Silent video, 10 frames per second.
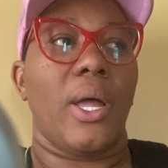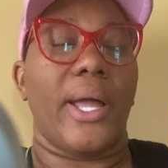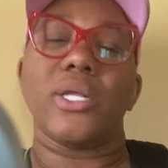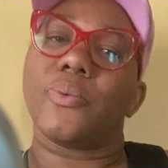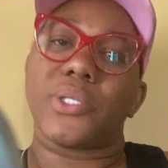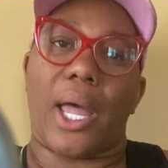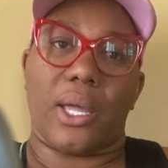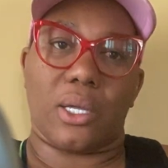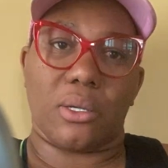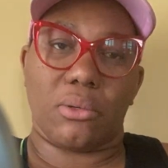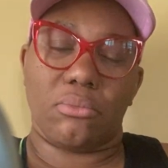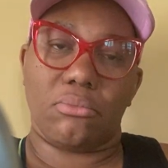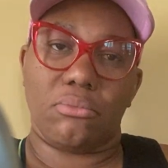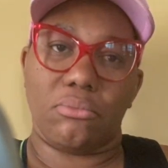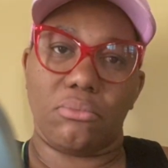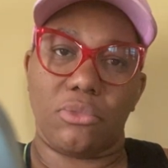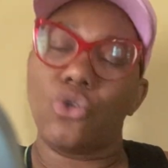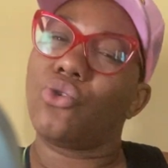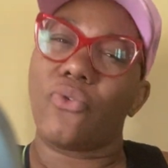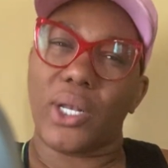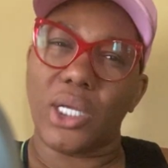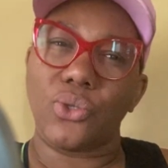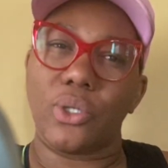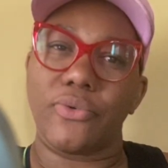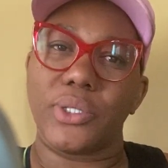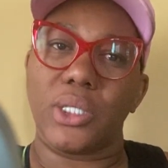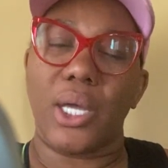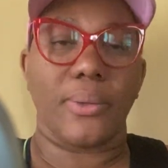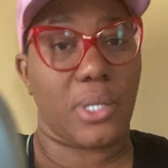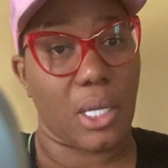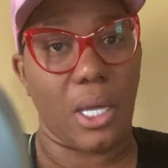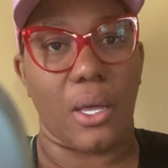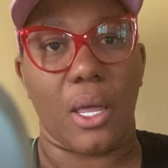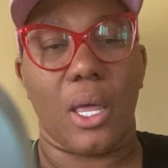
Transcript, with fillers: And he was like, you do financial literacy? I was like, yeah.